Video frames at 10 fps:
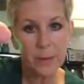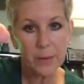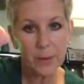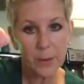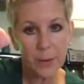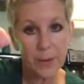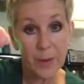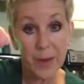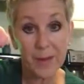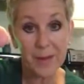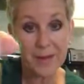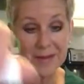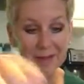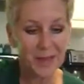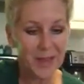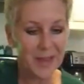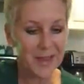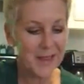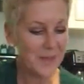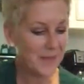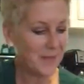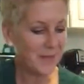We've heard of that, okay?